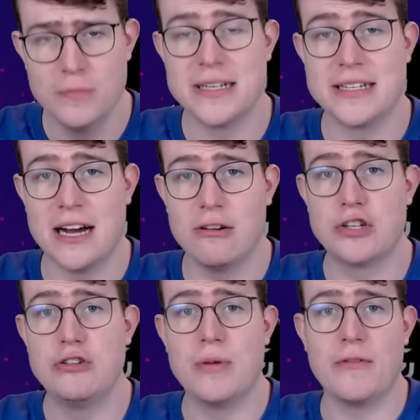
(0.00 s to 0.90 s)
Tower
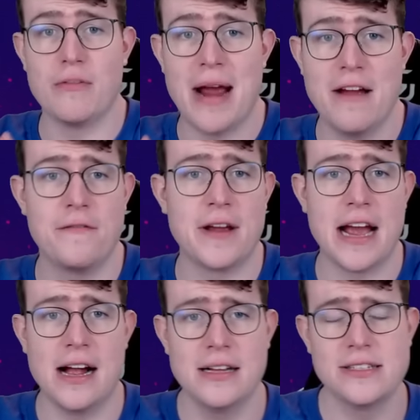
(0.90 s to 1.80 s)
Troop, or from everything
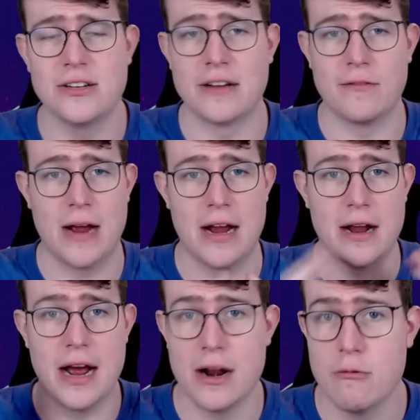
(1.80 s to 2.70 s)
else, or like
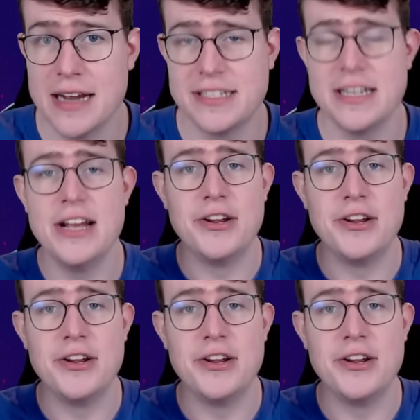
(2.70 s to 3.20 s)
otherwise.